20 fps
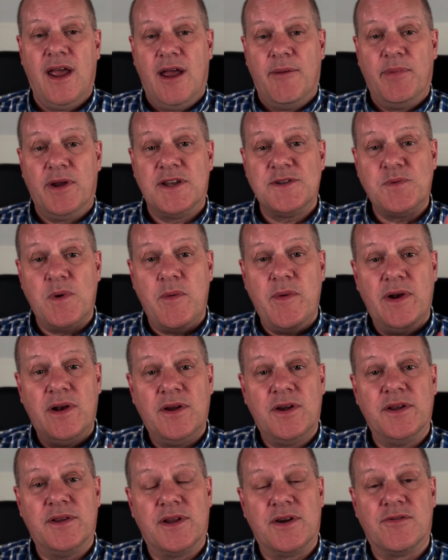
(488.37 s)
Because when we
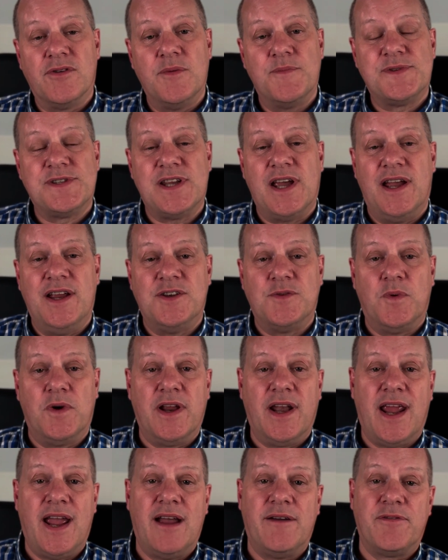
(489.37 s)
look at the group stage, we're
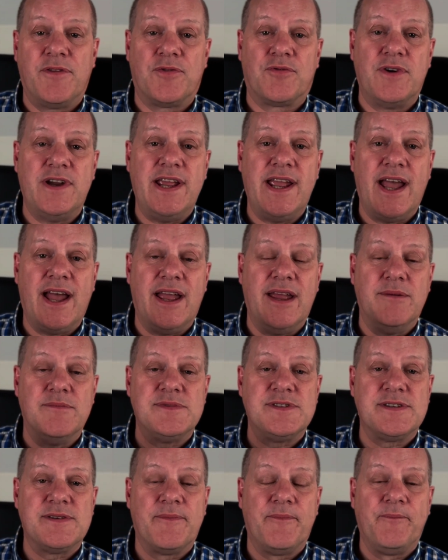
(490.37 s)
going to have 3
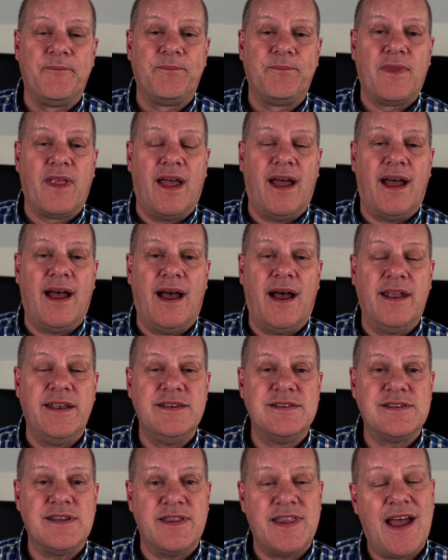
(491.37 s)
games,
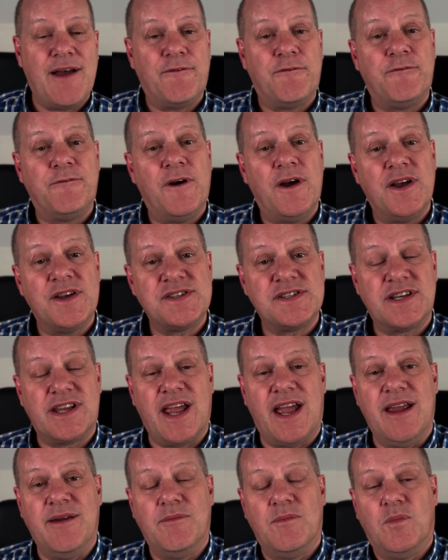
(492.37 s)
and that first
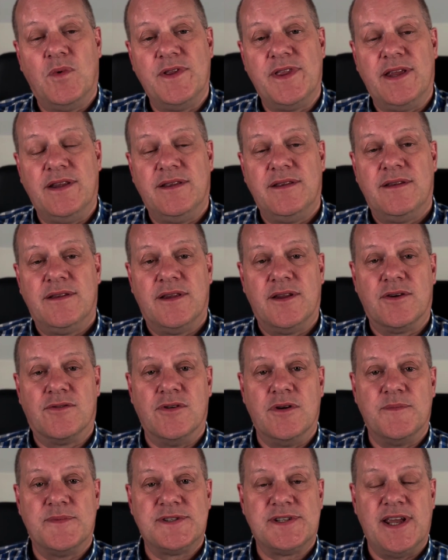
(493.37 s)
game within the
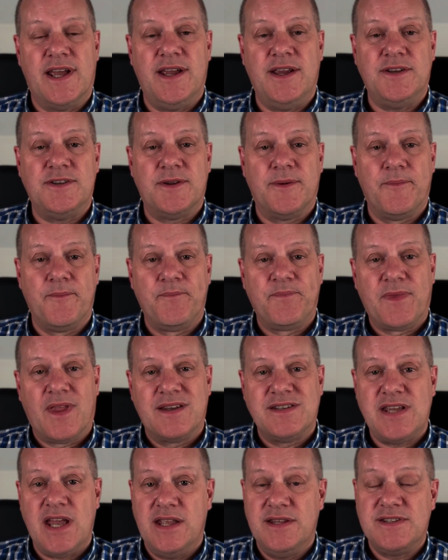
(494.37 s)
group stage
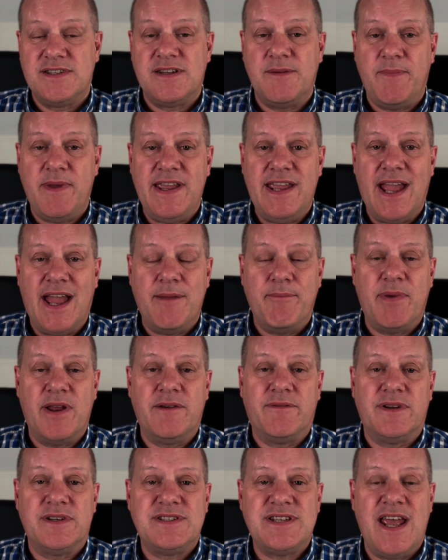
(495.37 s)
tends to be a bit
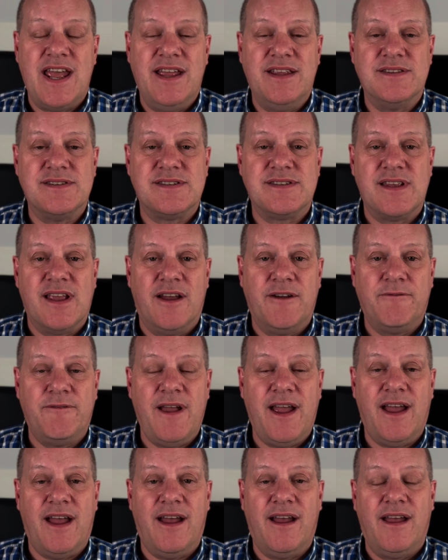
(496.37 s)
of a tense
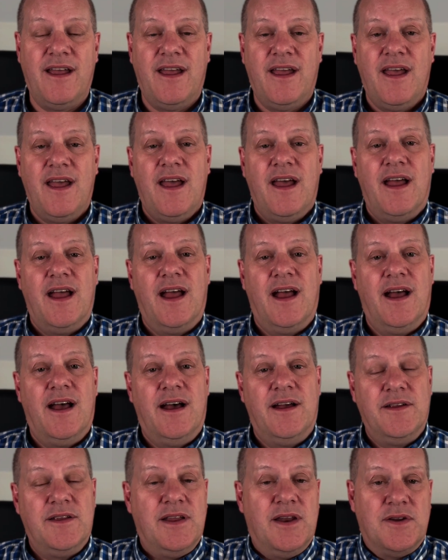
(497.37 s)
affair.
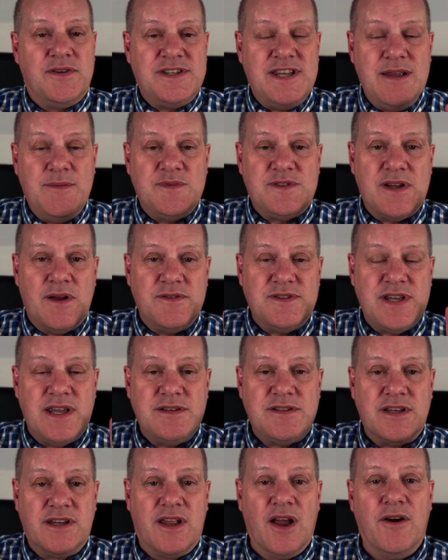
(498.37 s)
Teams don't
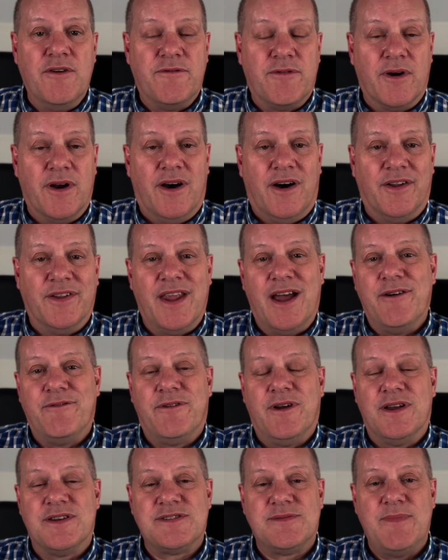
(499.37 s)
tend to go for it on that
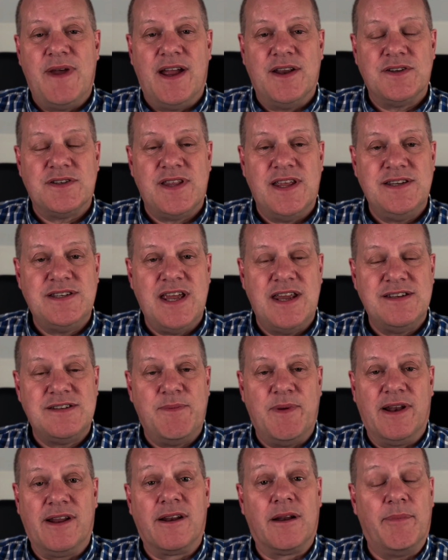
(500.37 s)
first match. They tend to
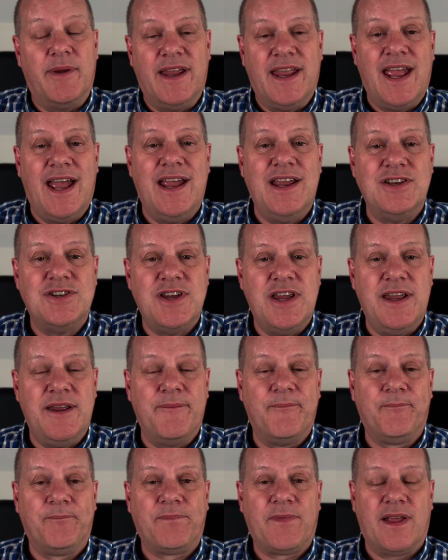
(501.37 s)
be a little bit
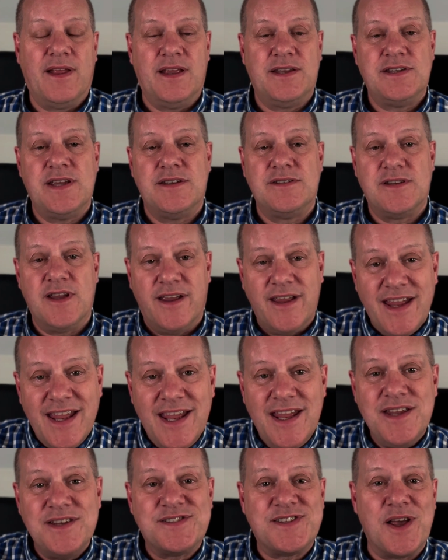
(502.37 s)
cagey. They tend to
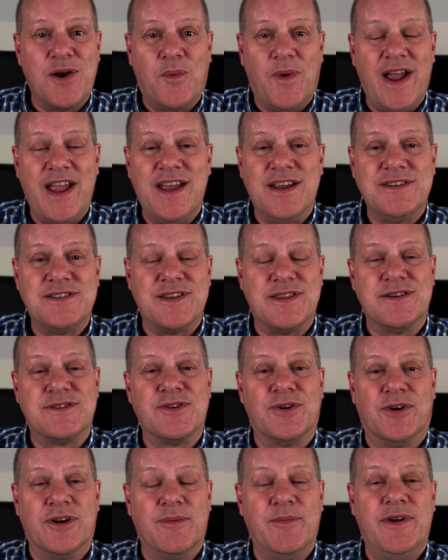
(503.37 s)
ease their way into the
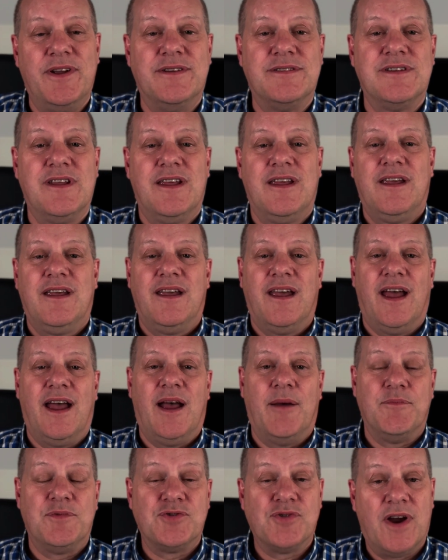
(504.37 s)
tournament,
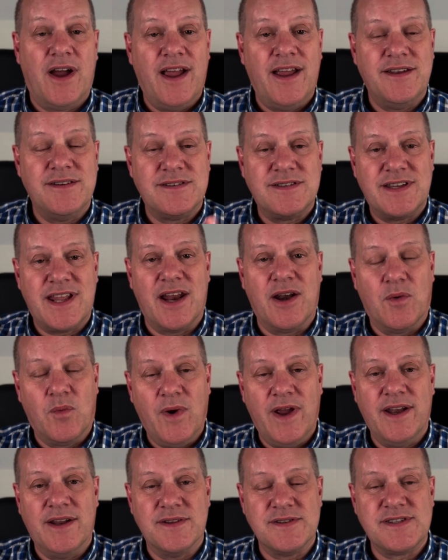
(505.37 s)
try and get a
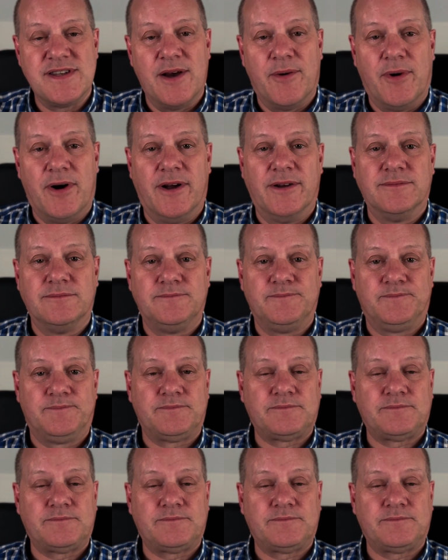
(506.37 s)
win and so on.